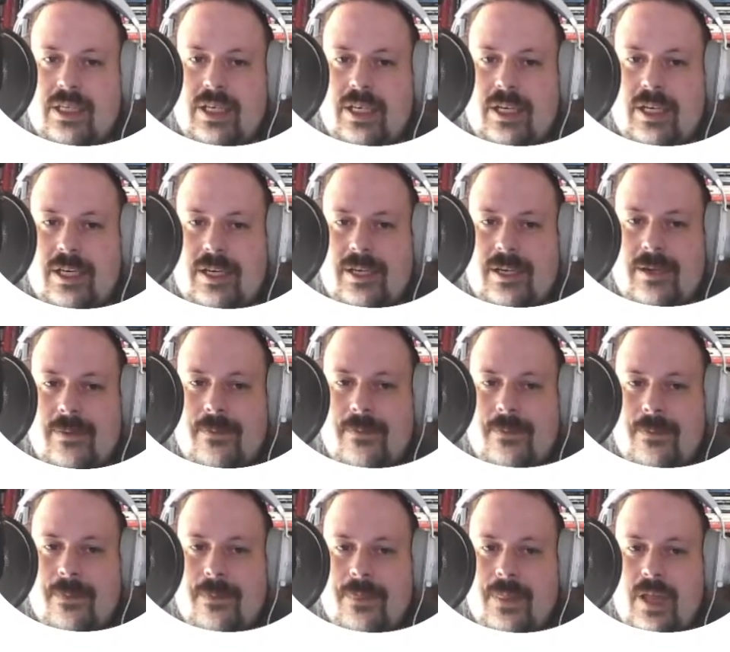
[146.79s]

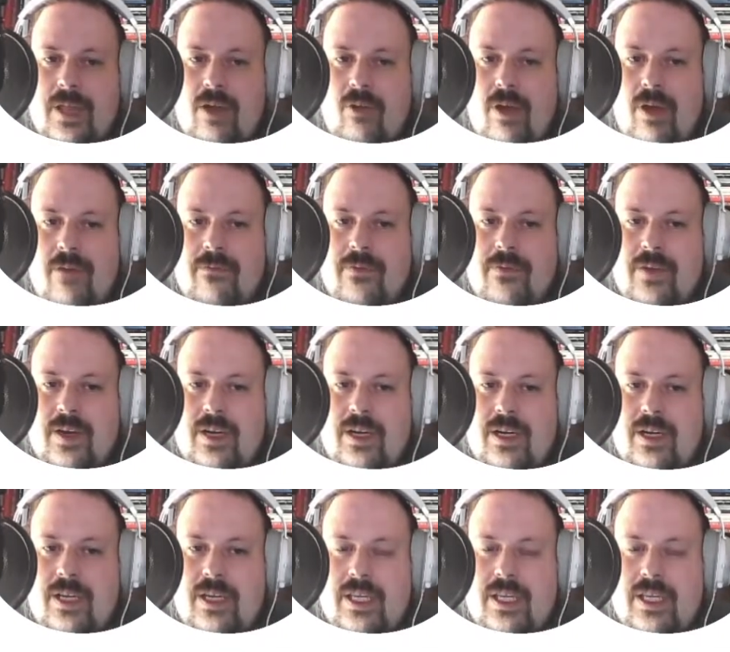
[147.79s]
Um, however,